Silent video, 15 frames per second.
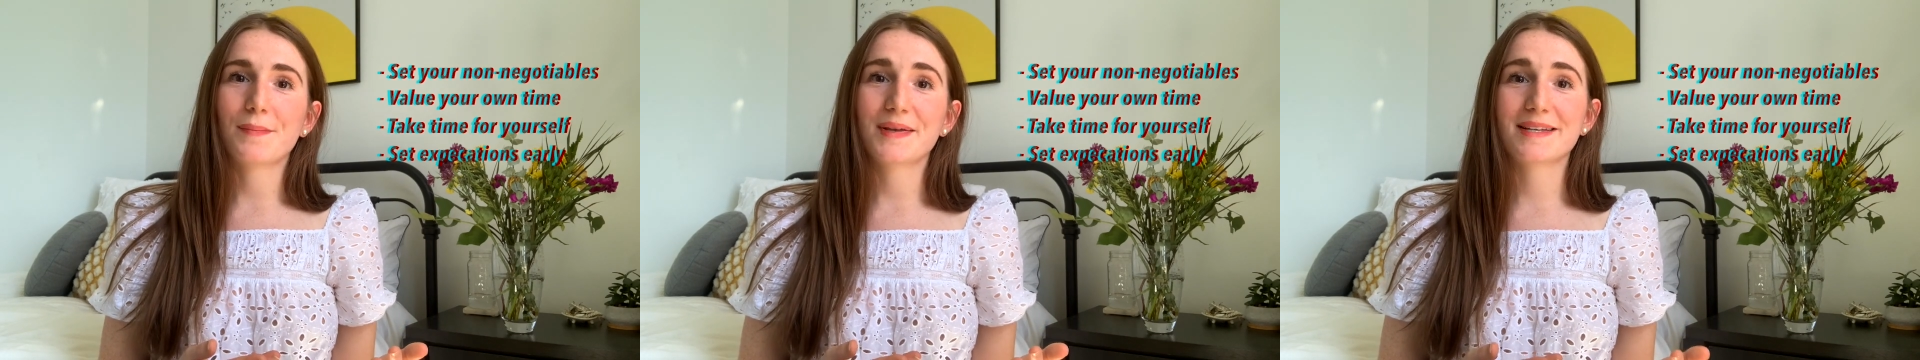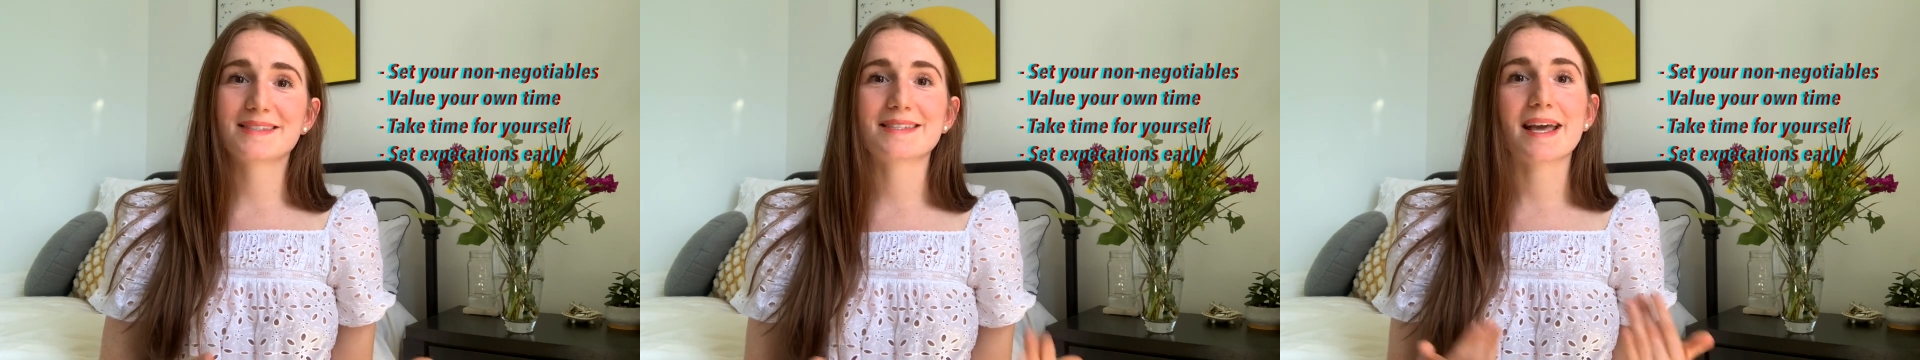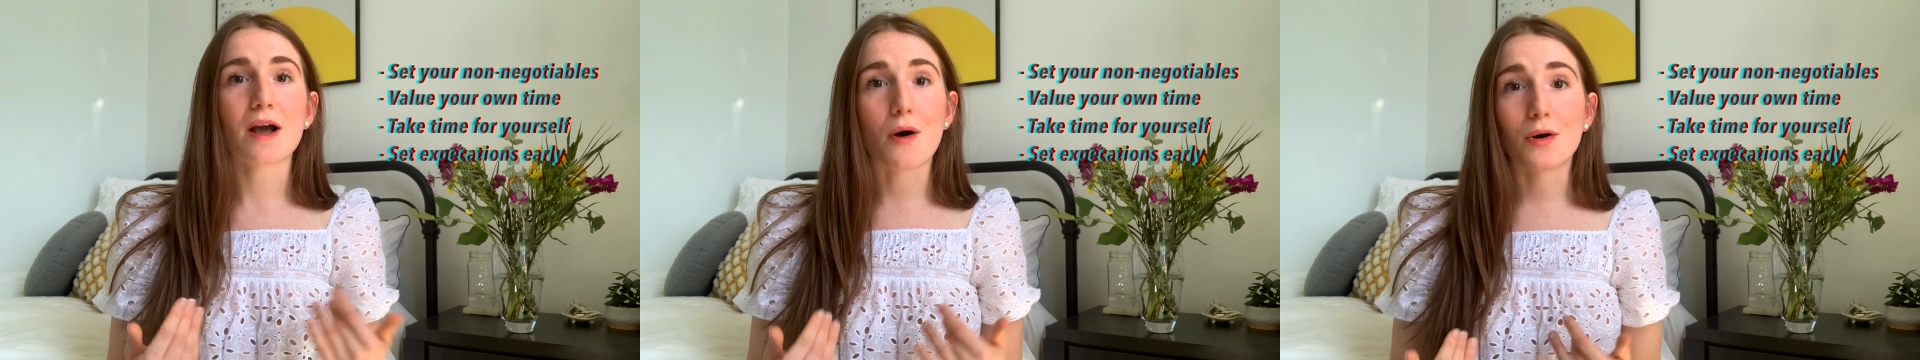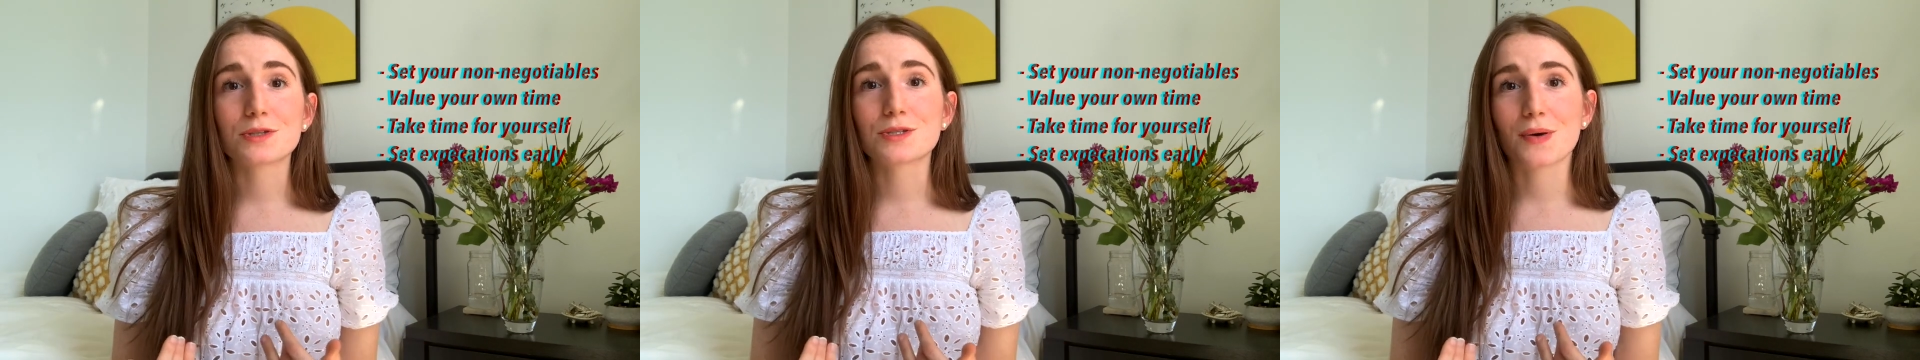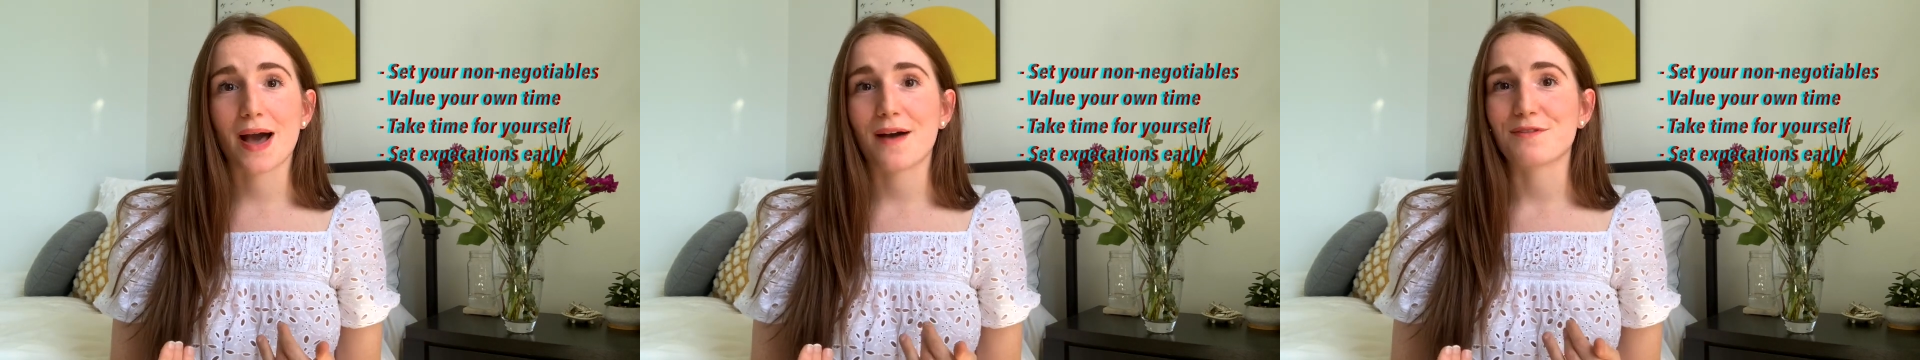because they
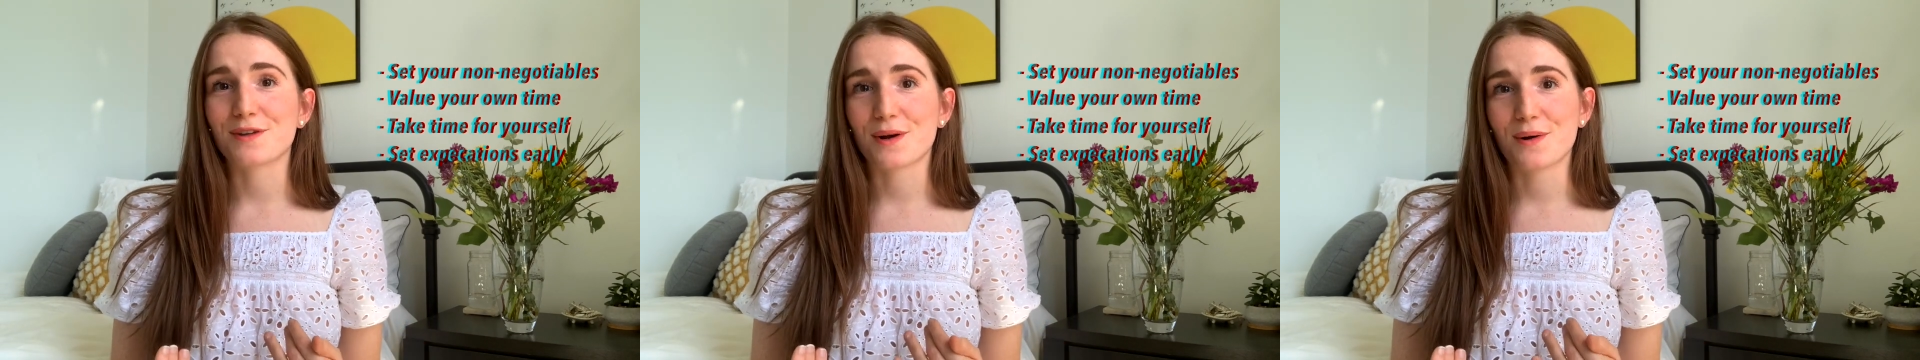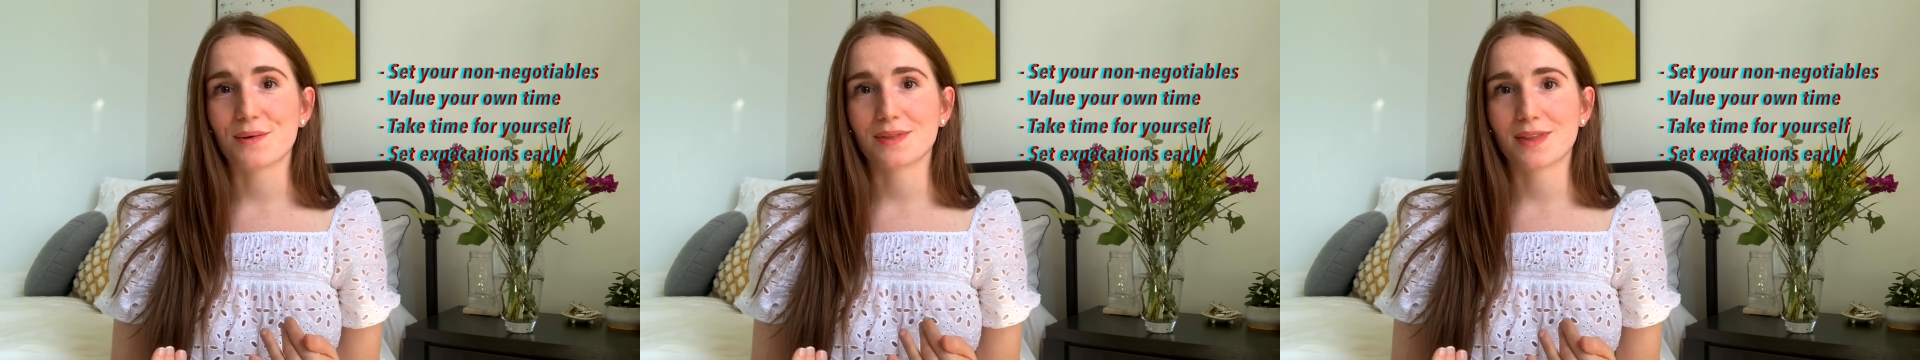also have their own